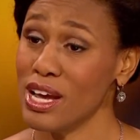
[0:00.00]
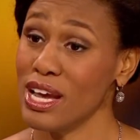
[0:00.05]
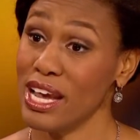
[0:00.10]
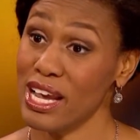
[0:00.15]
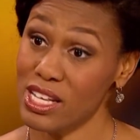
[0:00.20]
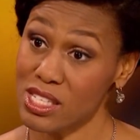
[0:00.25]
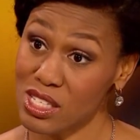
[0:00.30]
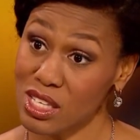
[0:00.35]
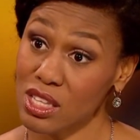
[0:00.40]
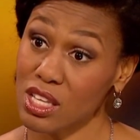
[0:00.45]

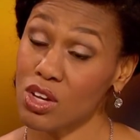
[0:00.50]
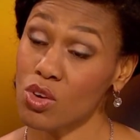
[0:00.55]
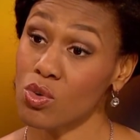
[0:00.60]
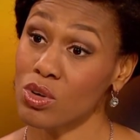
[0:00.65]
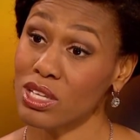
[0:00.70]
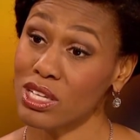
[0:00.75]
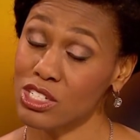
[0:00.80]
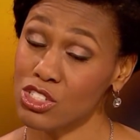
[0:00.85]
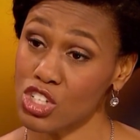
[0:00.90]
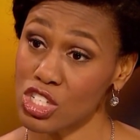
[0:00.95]
It's
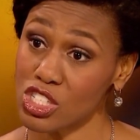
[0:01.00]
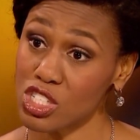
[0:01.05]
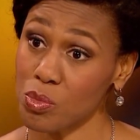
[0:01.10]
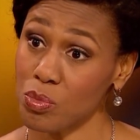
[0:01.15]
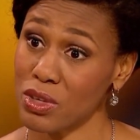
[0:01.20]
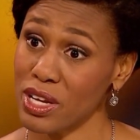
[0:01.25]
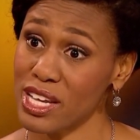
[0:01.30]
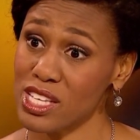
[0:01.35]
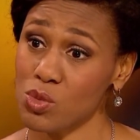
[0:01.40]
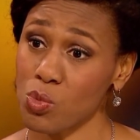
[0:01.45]
literally just a
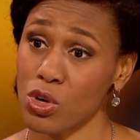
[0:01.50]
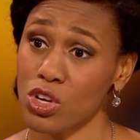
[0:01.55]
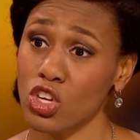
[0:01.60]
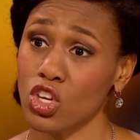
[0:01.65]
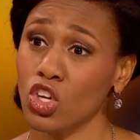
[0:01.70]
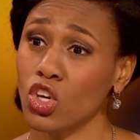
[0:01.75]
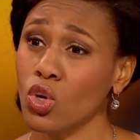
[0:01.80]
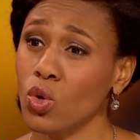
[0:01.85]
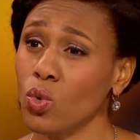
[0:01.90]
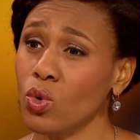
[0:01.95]
place where
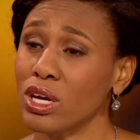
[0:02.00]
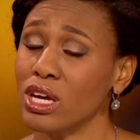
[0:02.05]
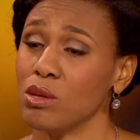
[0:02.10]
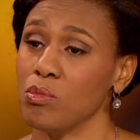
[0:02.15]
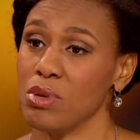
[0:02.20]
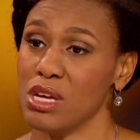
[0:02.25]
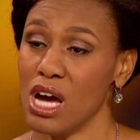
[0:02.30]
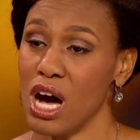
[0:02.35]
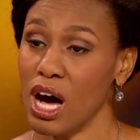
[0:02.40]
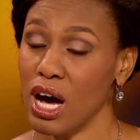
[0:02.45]
you can
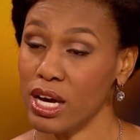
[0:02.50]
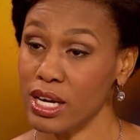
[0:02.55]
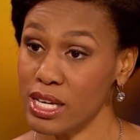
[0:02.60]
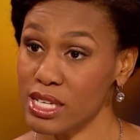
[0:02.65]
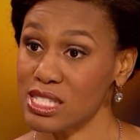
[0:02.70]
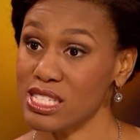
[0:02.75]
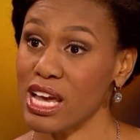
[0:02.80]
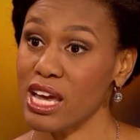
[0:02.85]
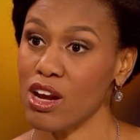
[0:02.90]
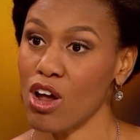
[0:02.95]
be
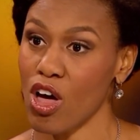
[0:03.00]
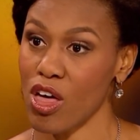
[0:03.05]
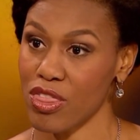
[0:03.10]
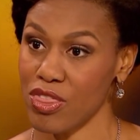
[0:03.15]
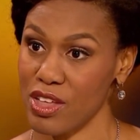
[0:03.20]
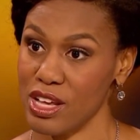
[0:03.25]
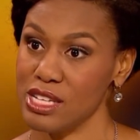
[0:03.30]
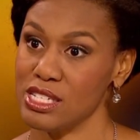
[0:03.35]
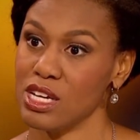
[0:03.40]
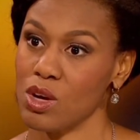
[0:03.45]
honest and
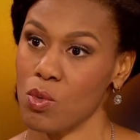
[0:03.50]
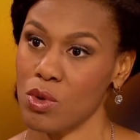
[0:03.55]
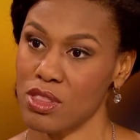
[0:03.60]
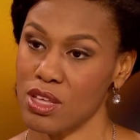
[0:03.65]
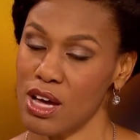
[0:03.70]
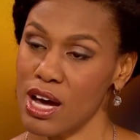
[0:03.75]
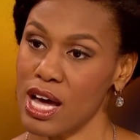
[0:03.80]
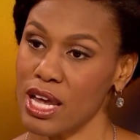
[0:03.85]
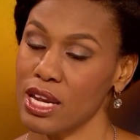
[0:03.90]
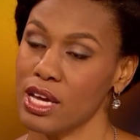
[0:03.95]
authentic with
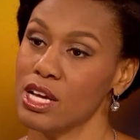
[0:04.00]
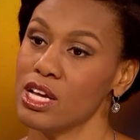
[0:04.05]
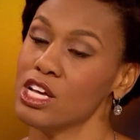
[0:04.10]
God.